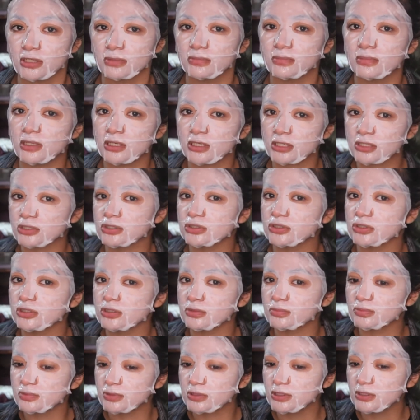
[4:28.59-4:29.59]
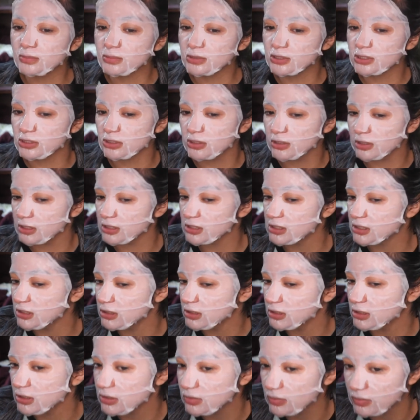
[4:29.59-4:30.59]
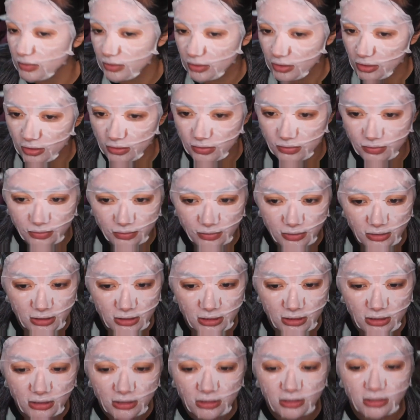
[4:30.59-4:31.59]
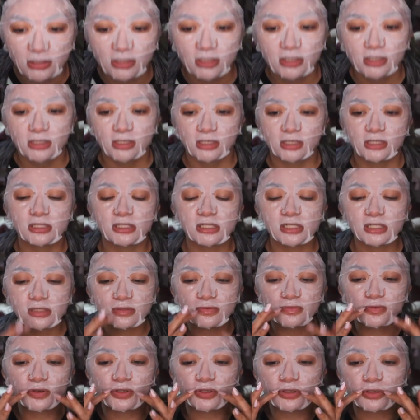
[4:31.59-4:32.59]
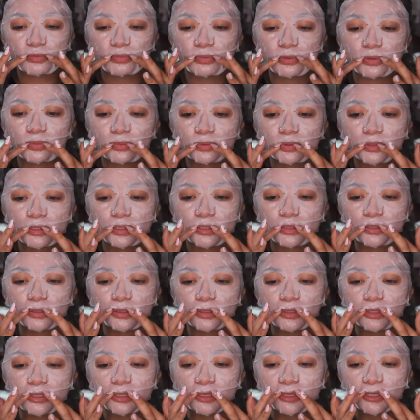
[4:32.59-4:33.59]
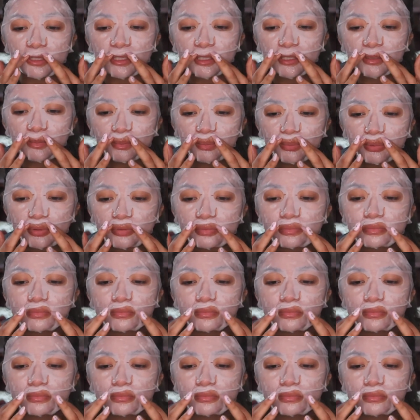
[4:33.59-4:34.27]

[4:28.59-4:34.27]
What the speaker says: I'm actually pretty much liking this one already. It does feel a little bit weird on the lip.